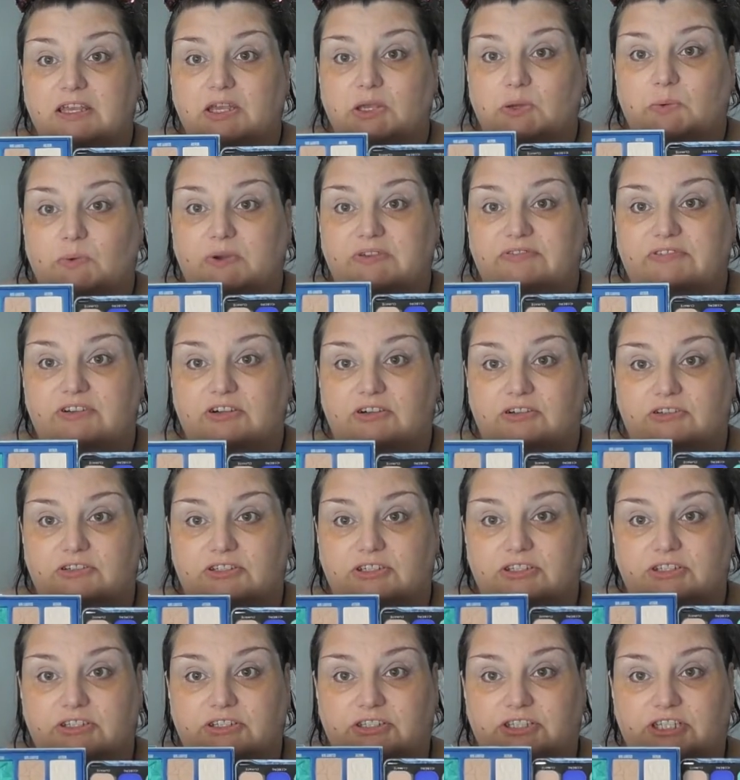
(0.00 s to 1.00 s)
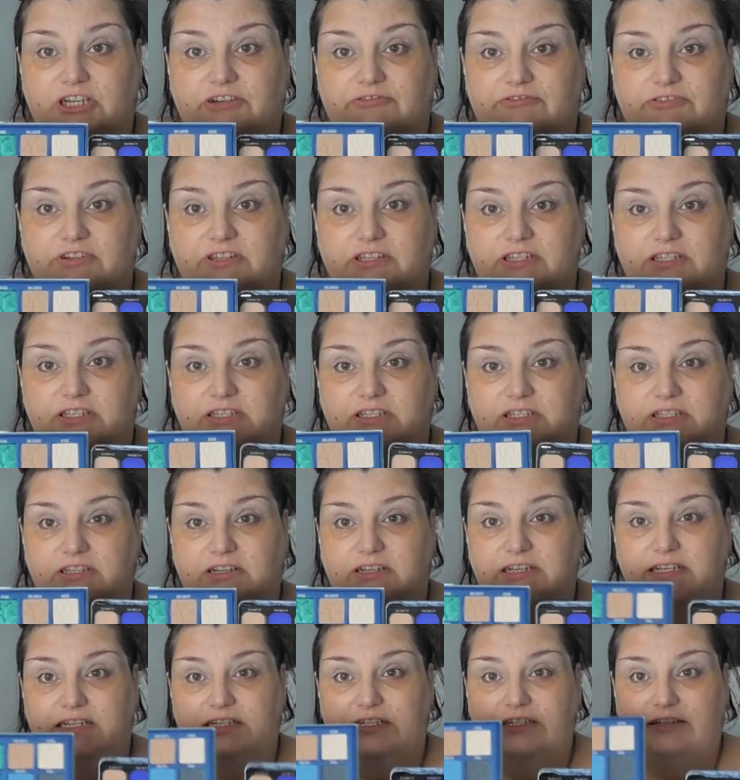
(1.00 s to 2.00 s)
we've got Jeffree this
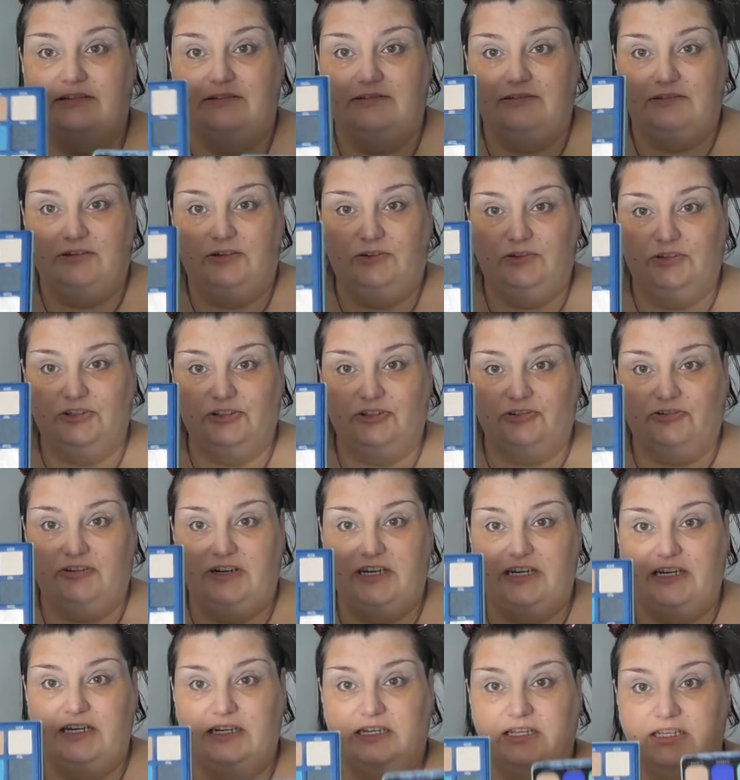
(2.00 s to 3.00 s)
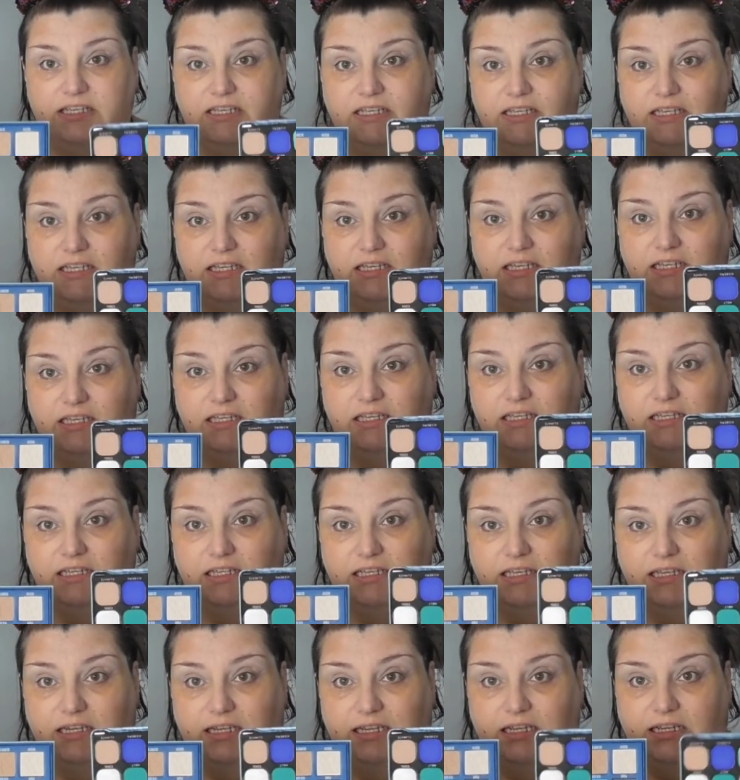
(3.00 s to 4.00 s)
side on the screen
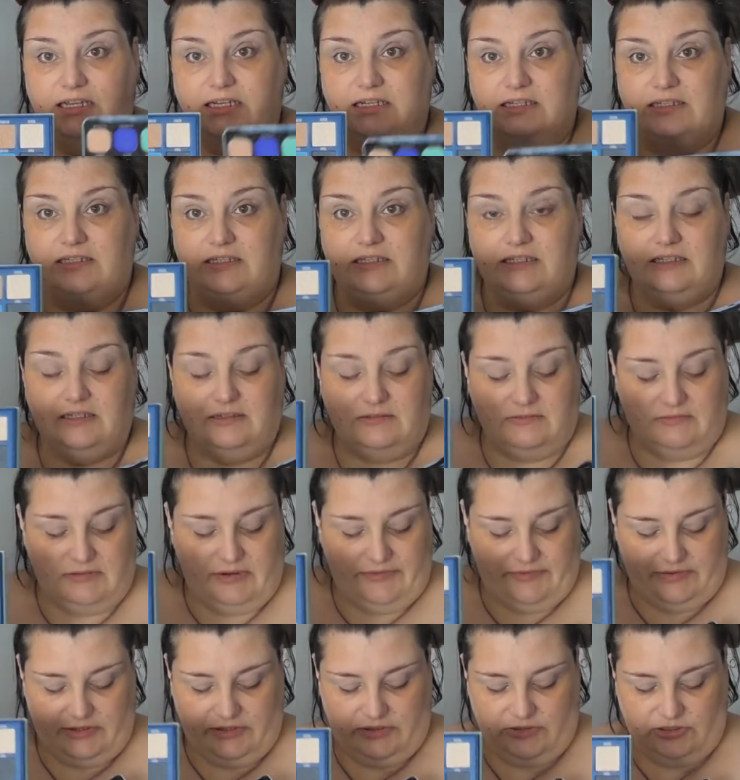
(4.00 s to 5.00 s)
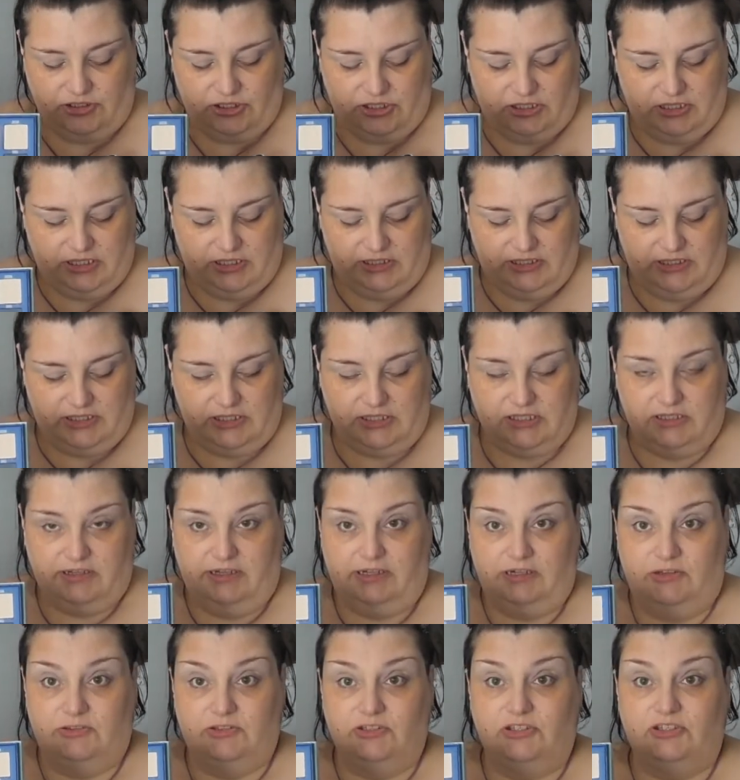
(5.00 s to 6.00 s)
and Revolution this
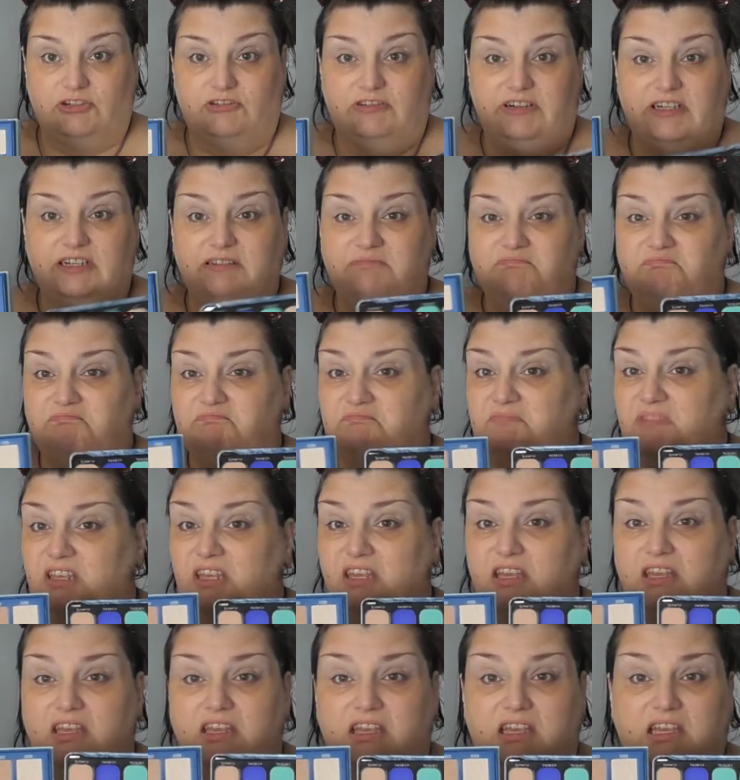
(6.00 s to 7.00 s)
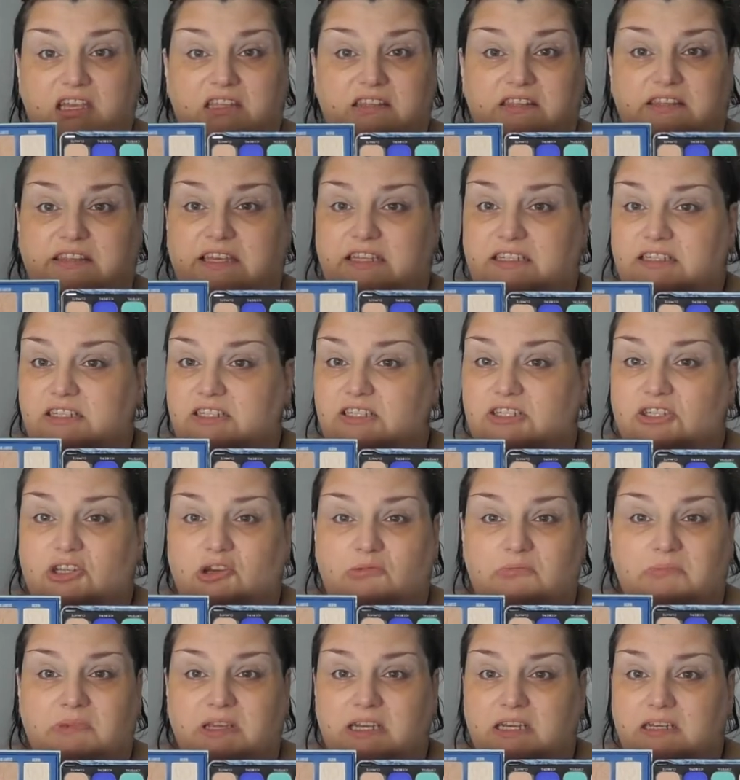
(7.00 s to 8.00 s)
side on the screen. That does
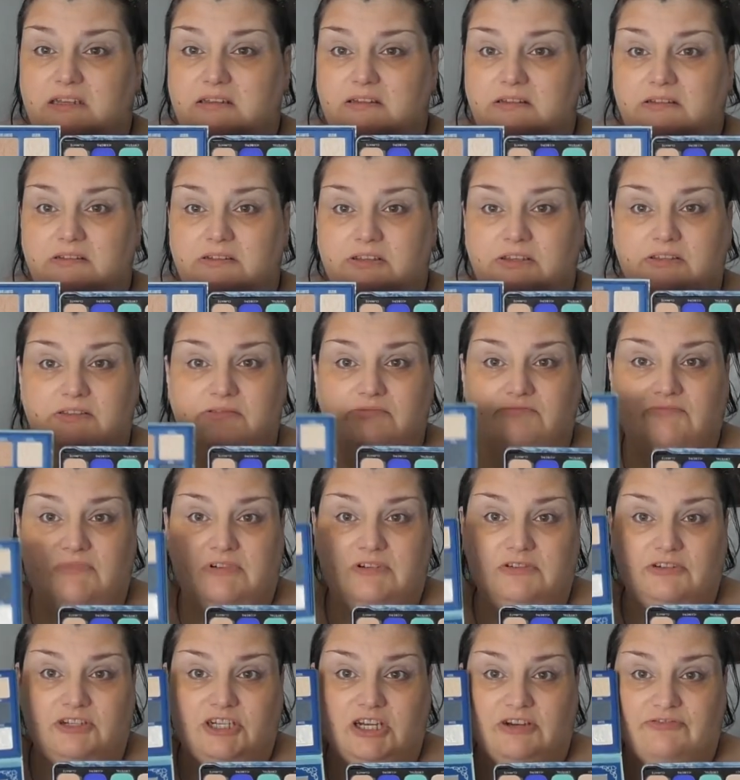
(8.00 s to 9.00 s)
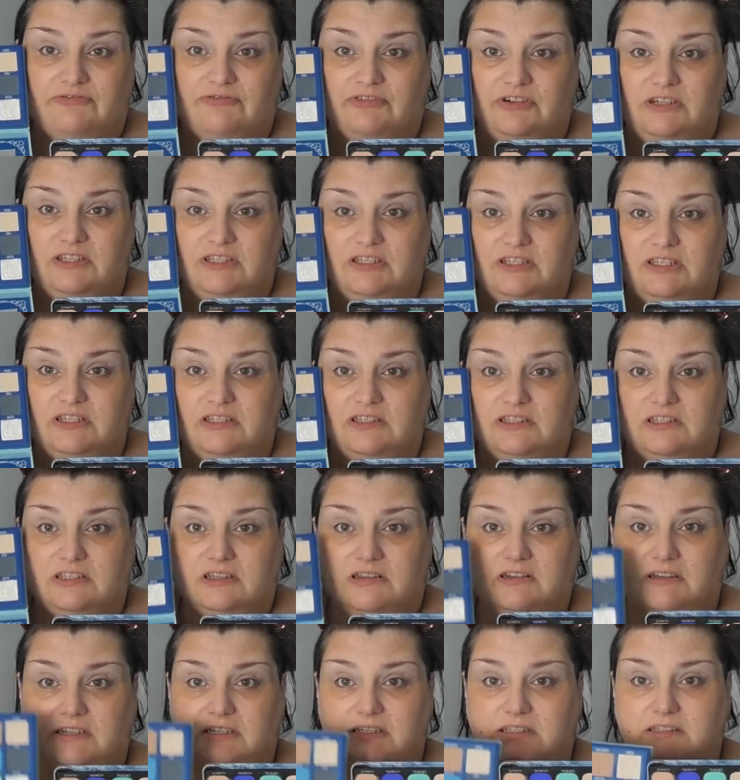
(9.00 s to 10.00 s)
not mean that Jeffree is this
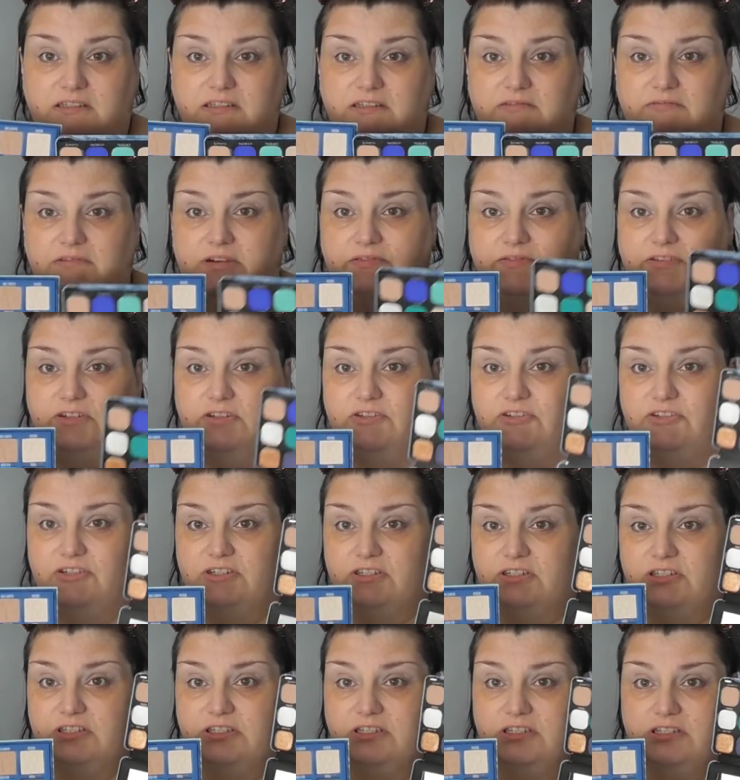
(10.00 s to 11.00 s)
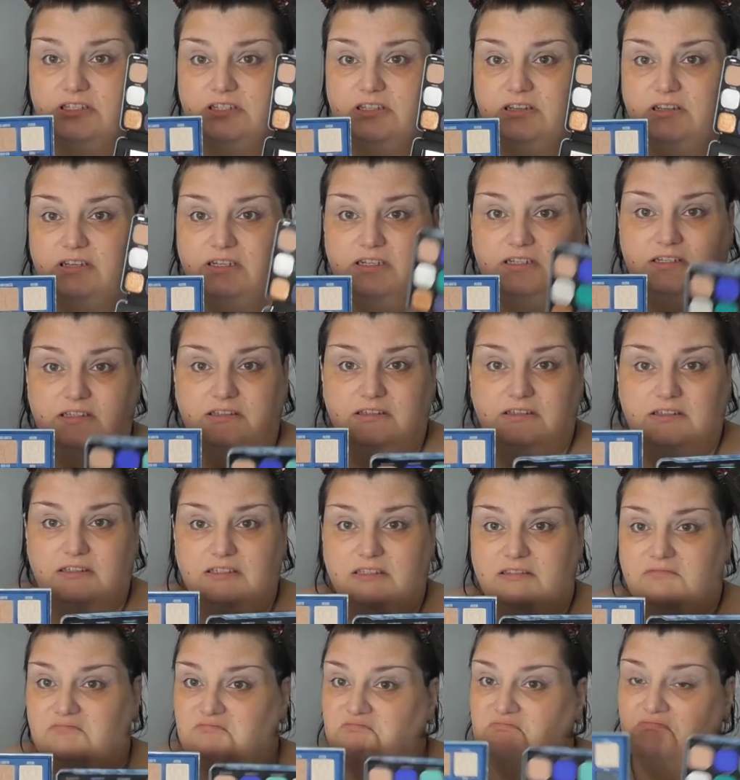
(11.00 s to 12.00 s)
side and Revolution is this side.
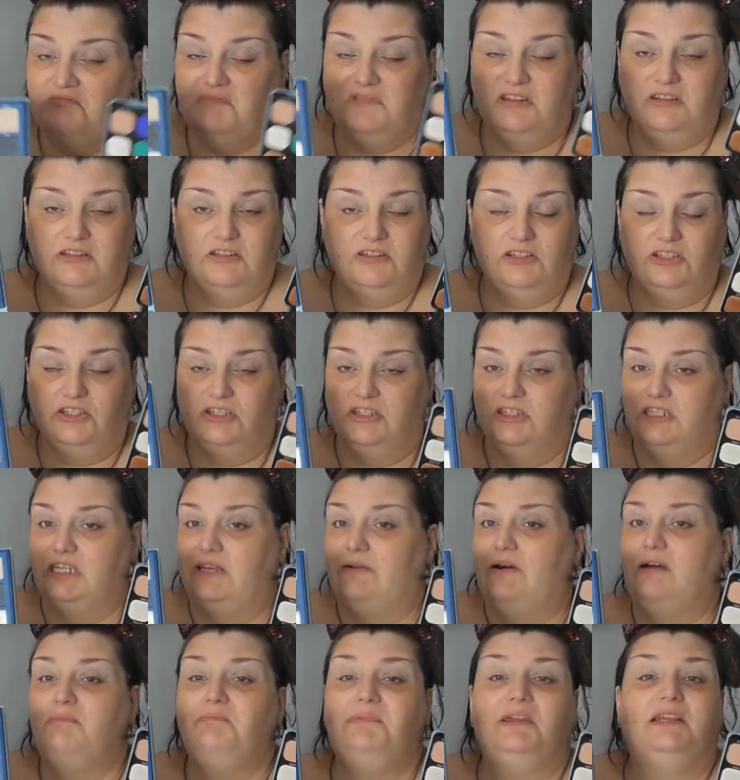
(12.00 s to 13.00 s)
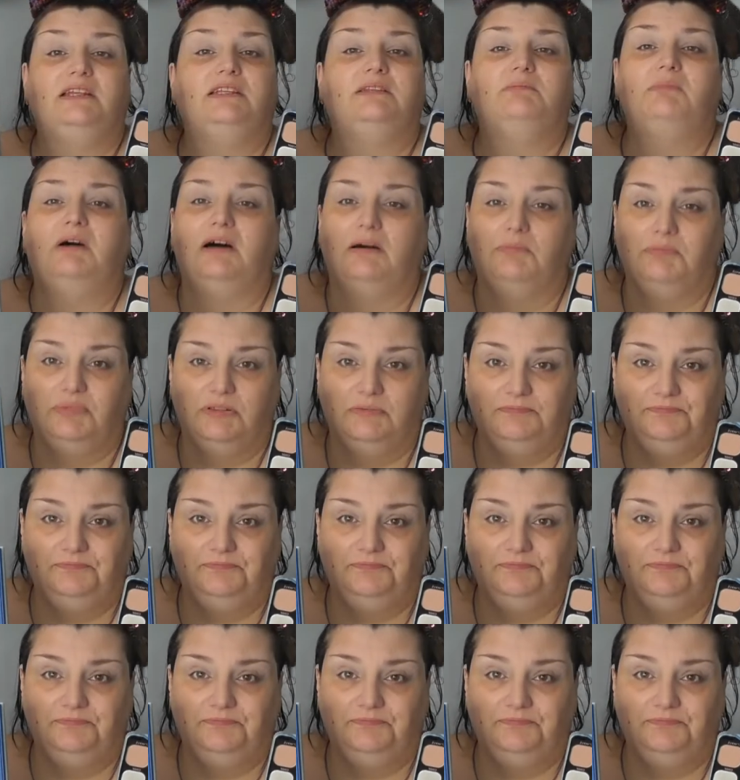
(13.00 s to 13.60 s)
It's just how I picked them up.